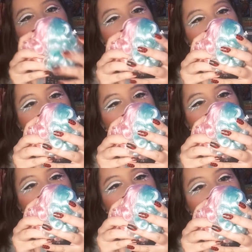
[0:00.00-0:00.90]
I want to
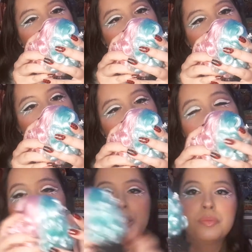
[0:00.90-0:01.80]
own a whole
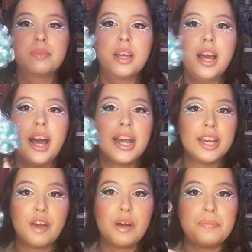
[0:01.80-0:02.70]
bunch. I
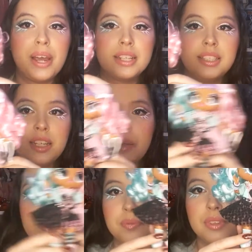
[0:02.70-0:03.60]
kind of want to buy a second
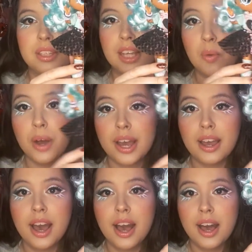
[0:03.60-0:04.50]
one. Like, why?